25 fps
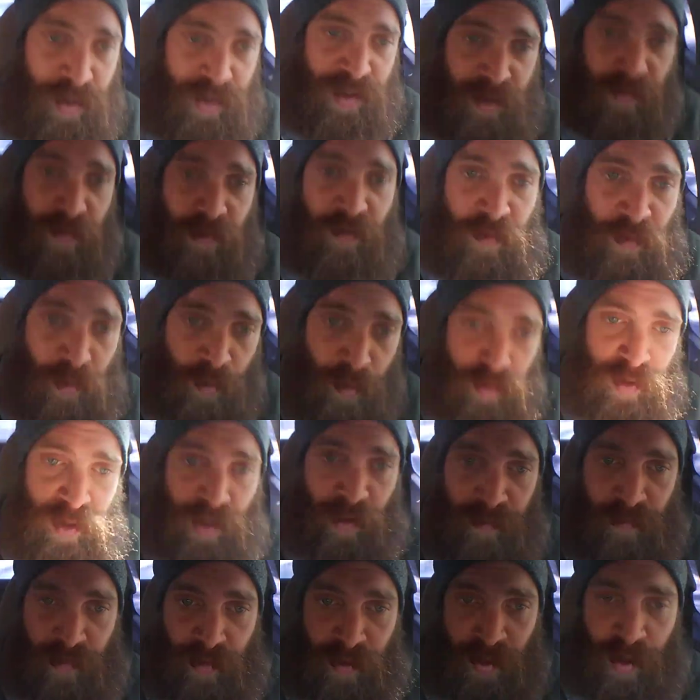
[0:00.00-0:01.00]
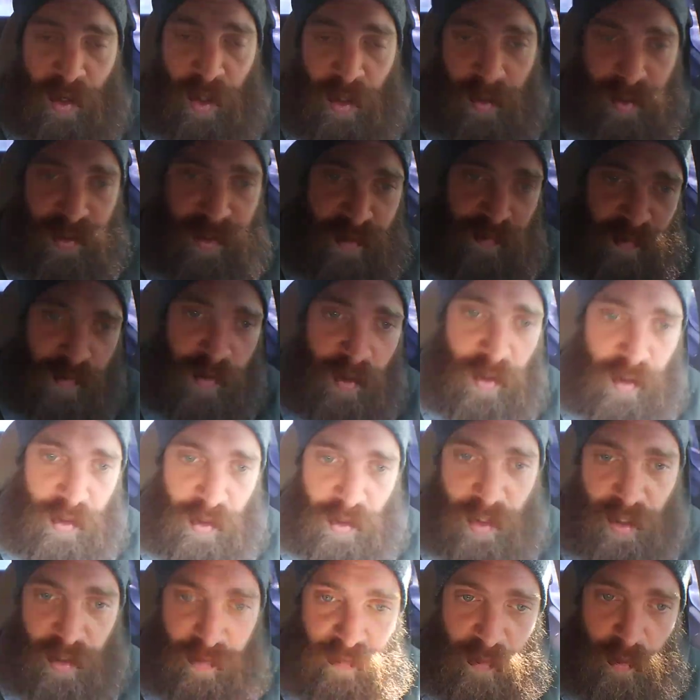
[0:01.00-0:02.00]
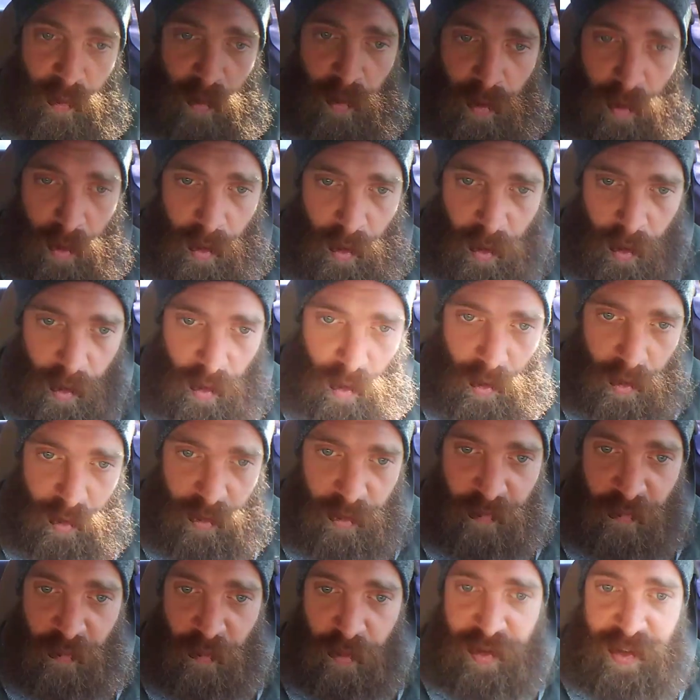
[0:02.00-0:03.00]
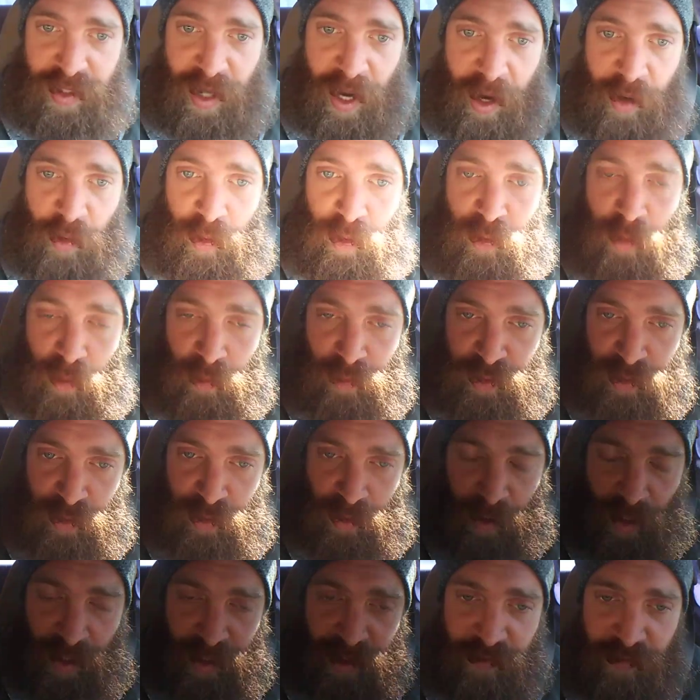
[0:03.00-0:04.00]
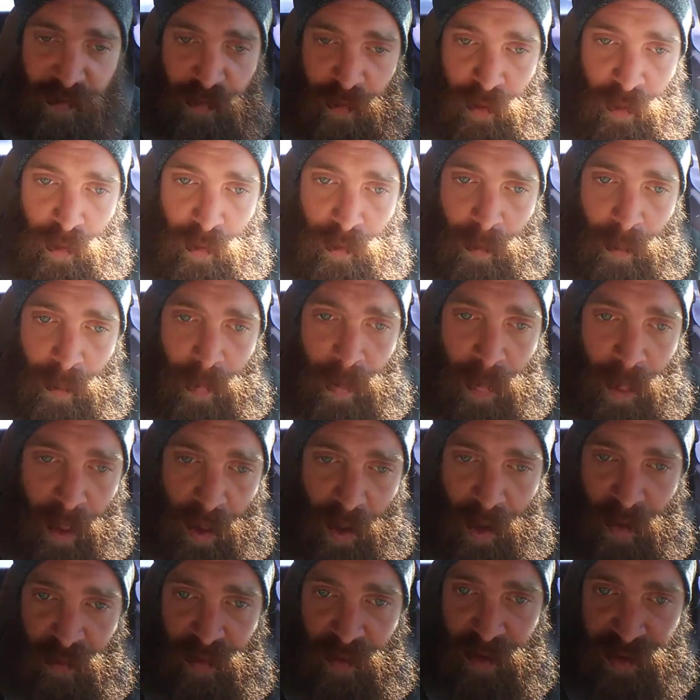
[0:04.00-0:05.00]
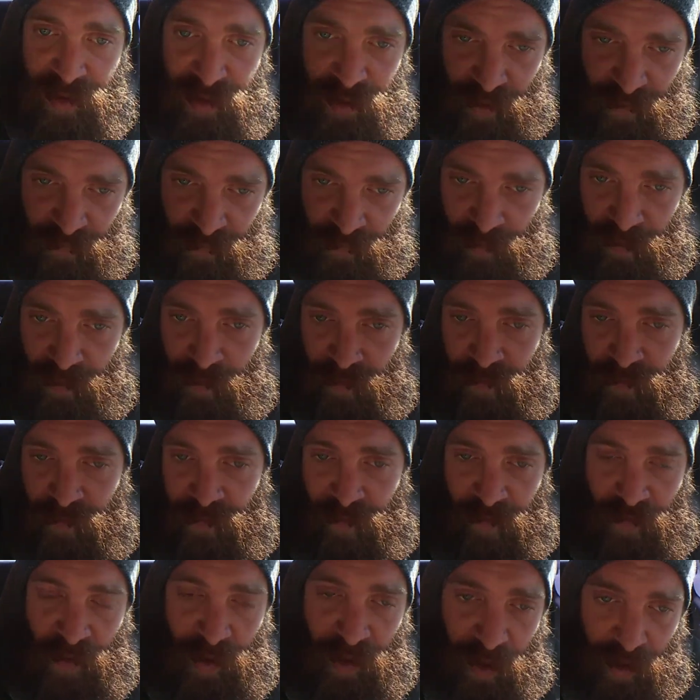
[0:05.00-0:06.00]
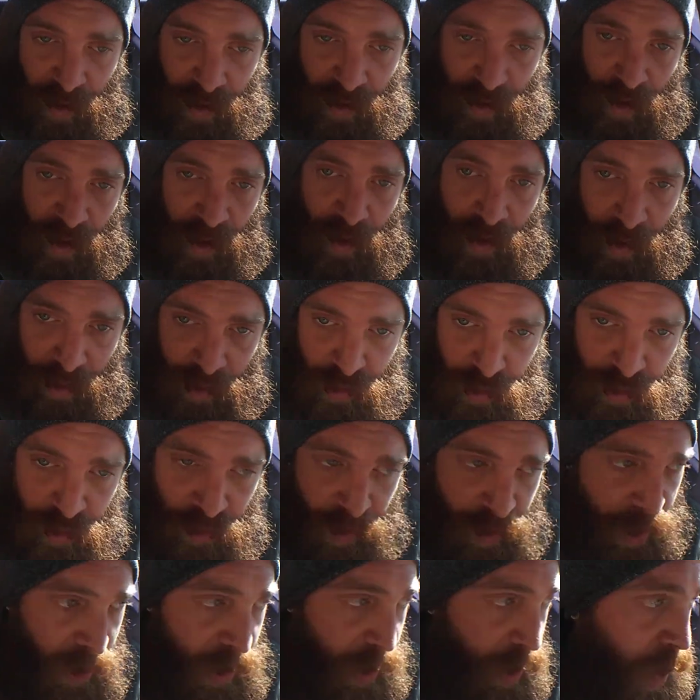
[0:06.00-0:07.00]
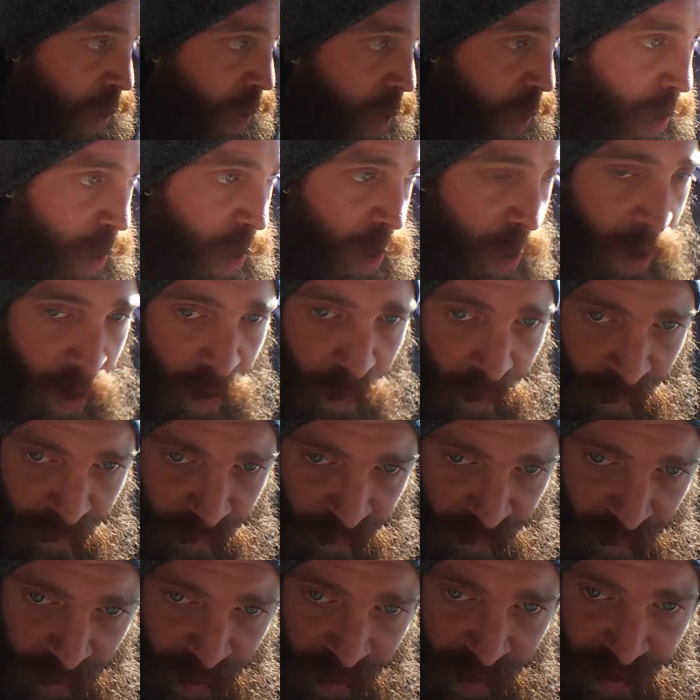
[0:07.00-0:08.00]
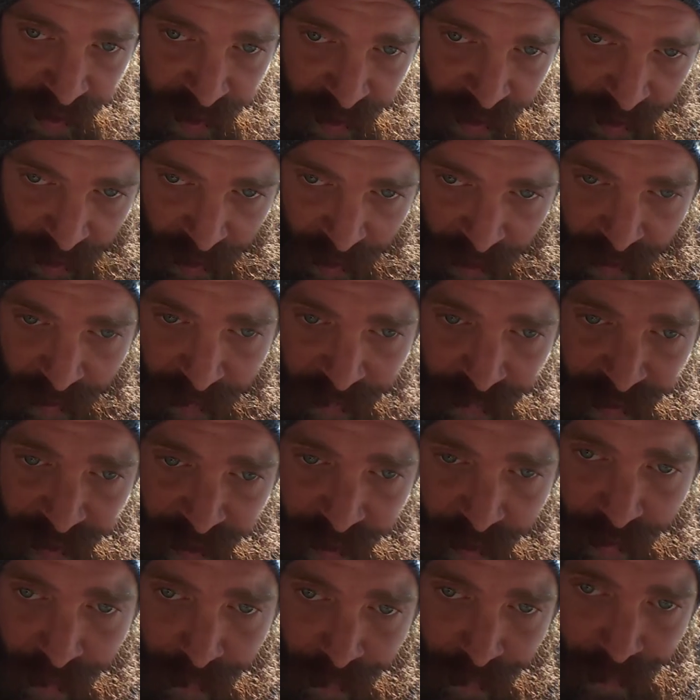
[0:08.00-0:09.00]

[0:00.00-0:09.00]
was the fruit of the knowledge of good and evil, the first agriculturalized fruit. They took from the fig tree fig's leaves